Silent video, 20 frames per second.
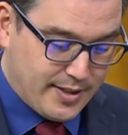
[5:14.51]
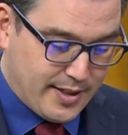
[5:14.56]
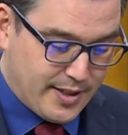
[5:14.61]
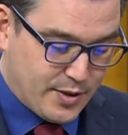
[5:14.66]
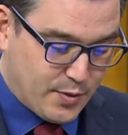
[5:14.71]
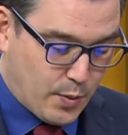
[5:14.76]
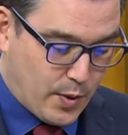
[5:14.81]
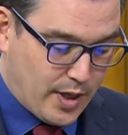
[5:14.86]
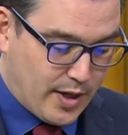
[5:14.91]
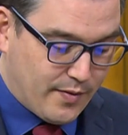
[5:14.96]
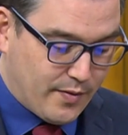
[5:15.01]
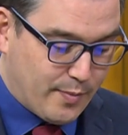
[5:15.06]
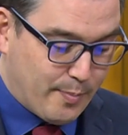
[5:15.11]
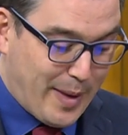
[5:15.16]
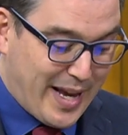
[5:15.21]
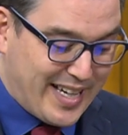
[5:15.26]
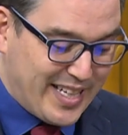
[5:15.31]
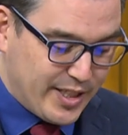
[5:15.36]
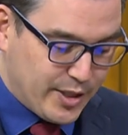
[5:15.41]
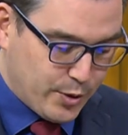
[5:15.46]
is one of
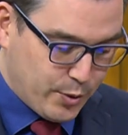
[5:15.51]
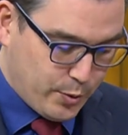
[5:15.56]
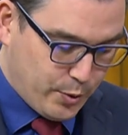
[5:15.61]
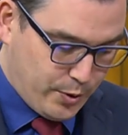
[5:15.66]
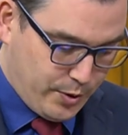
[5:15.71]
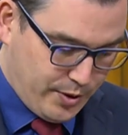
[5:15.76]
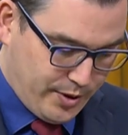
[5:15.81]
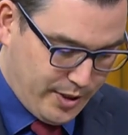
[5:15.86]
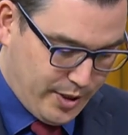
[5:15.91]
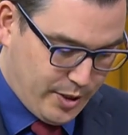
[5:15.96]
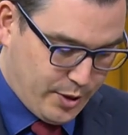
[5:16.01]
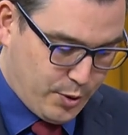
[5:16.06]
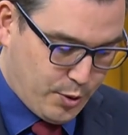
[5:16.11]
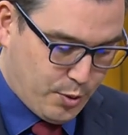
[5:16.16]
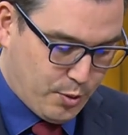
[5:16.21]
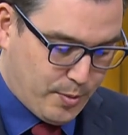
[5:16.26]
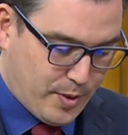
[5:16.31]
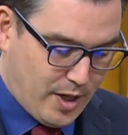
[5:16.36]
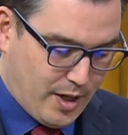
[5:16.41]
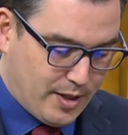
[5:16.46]
many tools in our
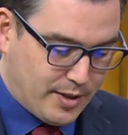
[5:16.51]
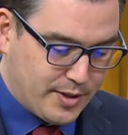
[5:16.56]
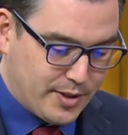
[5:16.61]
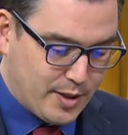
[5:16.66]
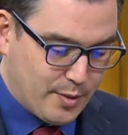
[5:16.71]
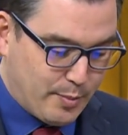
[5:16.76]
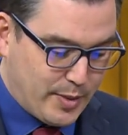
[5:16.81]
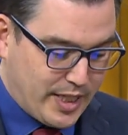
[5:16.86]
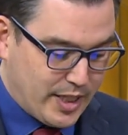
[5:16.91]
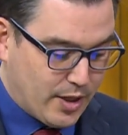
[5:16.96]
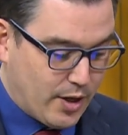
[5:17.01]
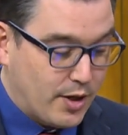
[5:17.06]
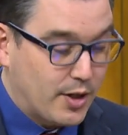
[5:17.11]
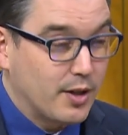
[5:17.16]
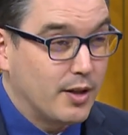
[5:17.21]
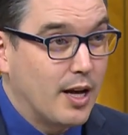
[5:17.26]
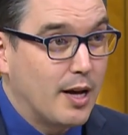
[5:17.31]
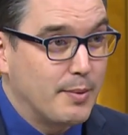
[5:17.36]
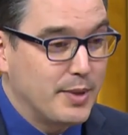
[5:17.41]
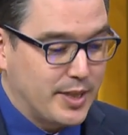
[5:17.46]
toolbox to meet our
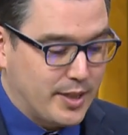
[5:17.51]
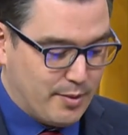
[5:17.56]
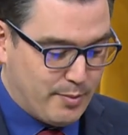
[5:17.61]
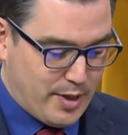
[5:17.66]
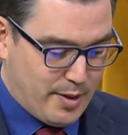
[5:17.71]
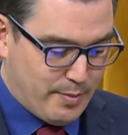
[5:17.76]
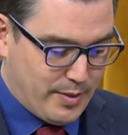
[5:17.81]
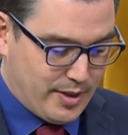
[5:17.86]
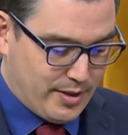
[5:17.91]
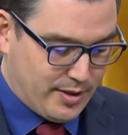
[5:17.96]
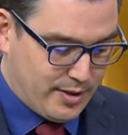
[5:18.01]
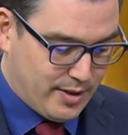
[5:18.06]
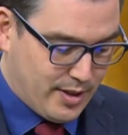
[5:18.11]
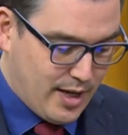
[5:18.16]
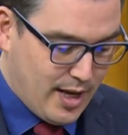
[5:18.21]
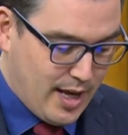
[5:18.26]
climate commitments.